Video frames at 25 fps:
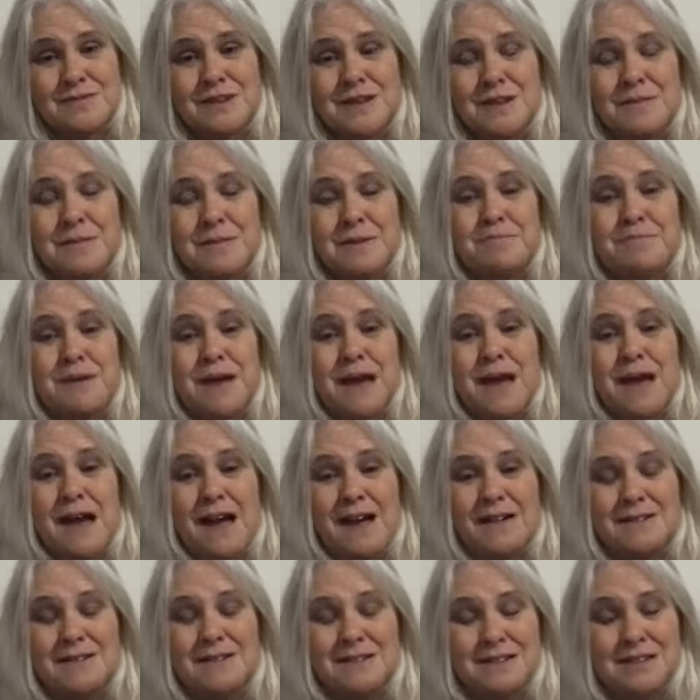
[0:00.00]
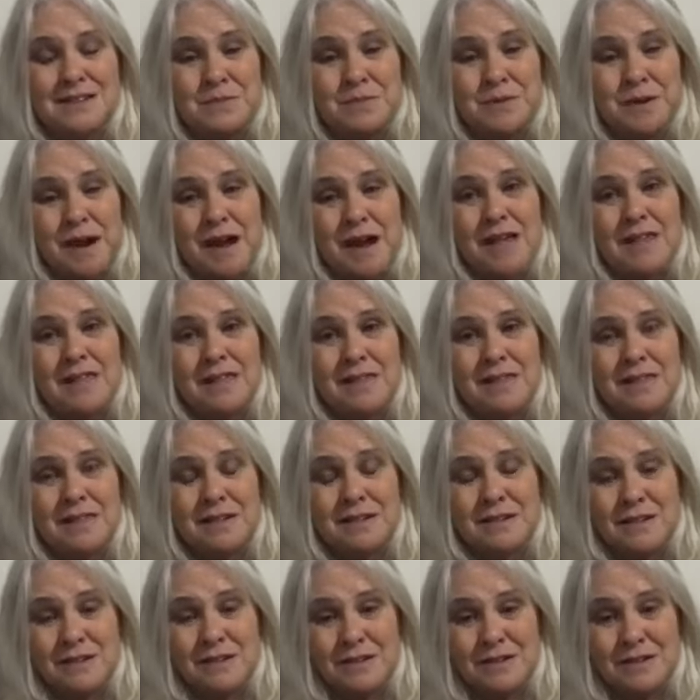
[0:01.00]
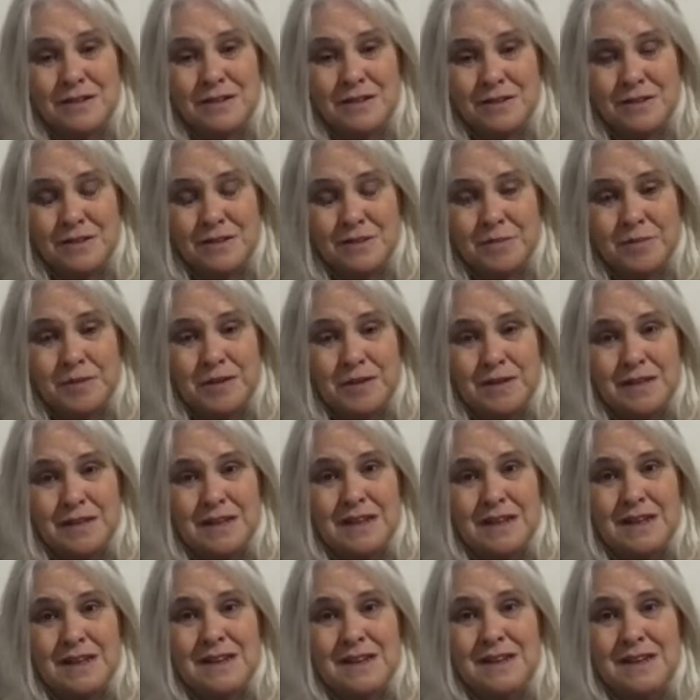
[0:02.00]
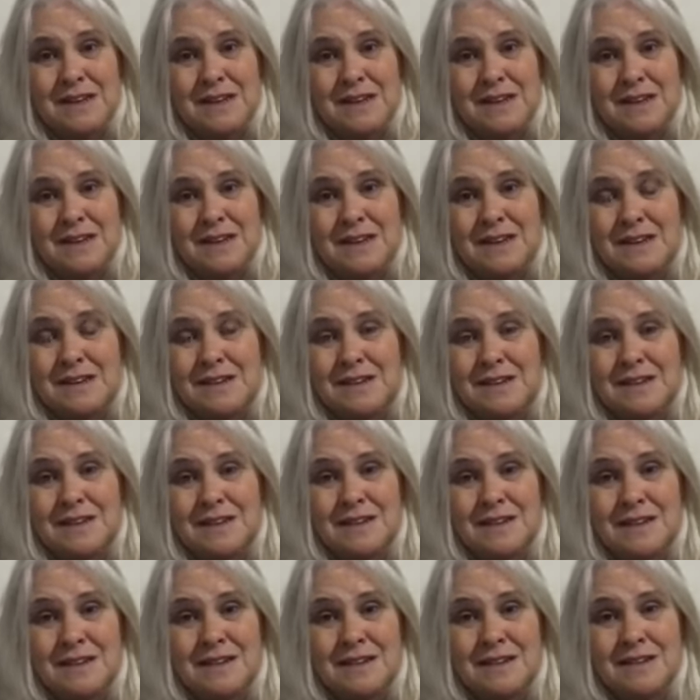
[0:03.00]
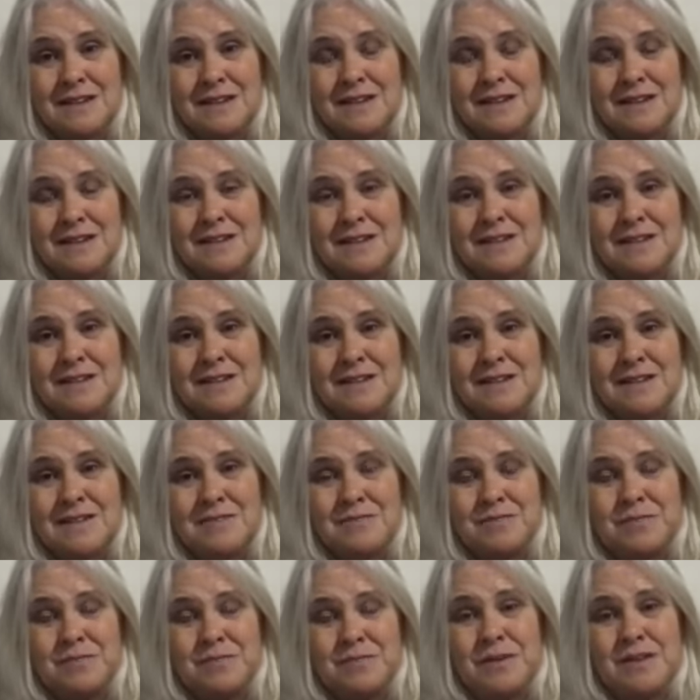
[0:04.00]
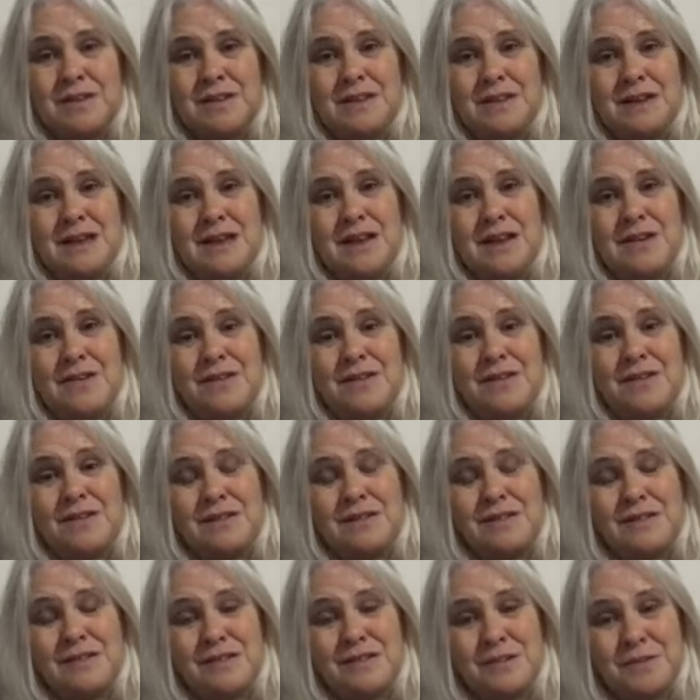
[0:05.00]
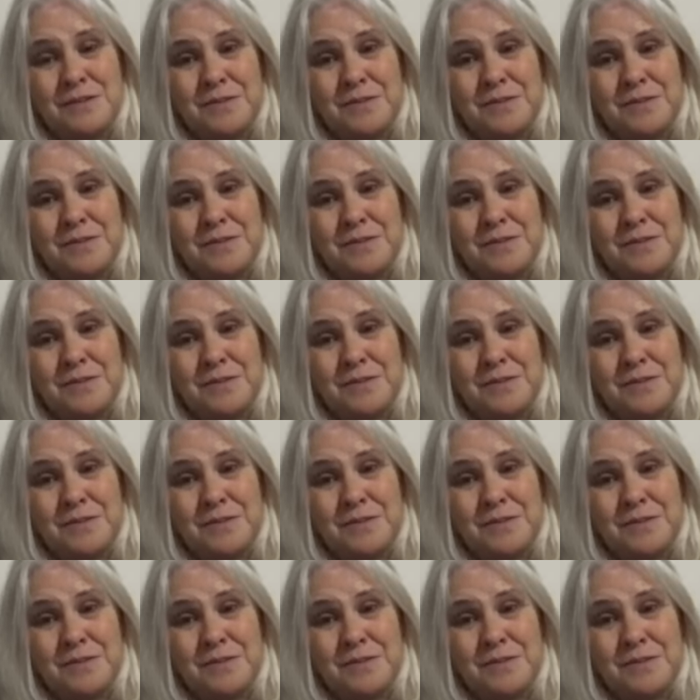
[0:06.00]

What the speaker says: And coming back to the breath, breathing in and breathing out.